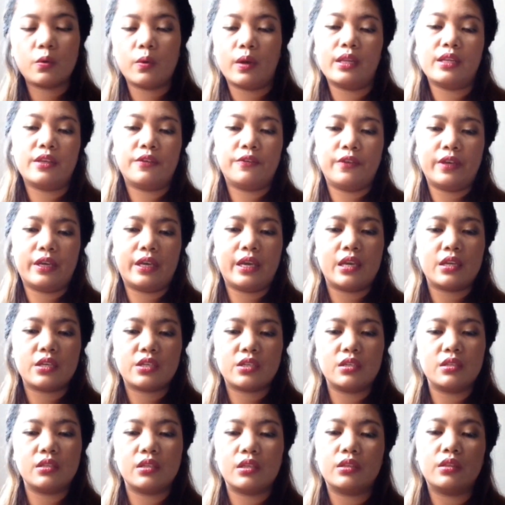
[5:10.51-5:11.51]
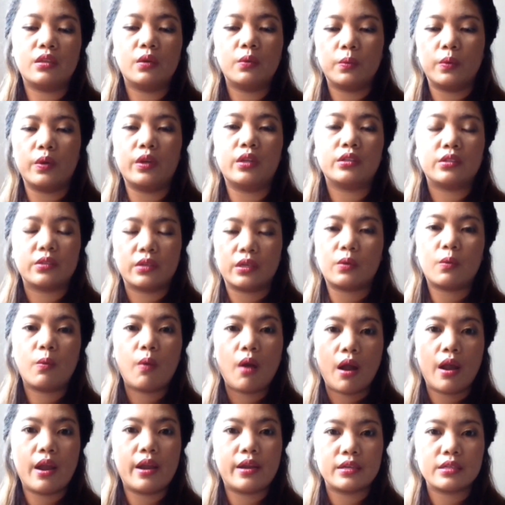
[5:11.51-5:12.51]
qualification that the world
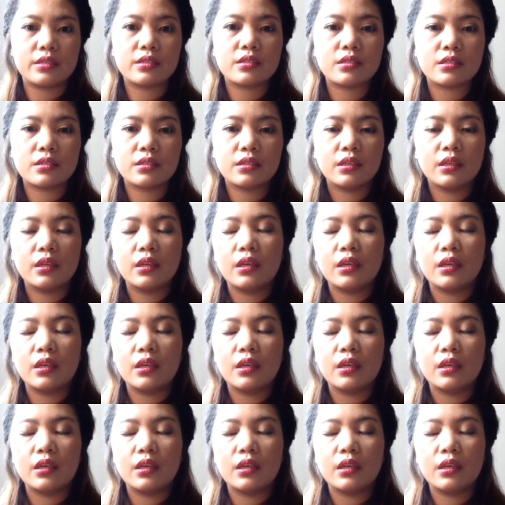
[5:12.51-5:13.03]
requires.